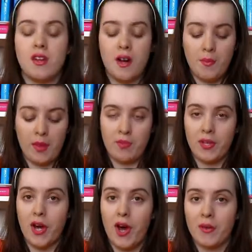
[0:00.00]
Sorry, I'm like
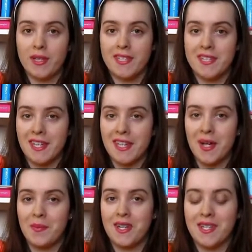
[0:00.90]
really awkwardly sitting
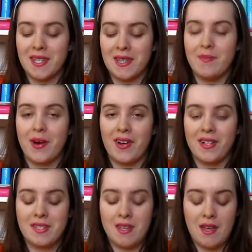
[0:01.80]
here because like the
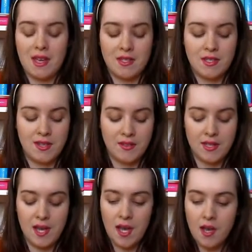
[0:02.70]
box is
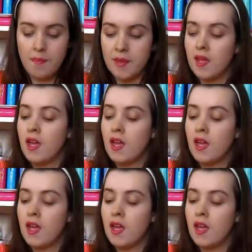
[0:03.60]
tilted up.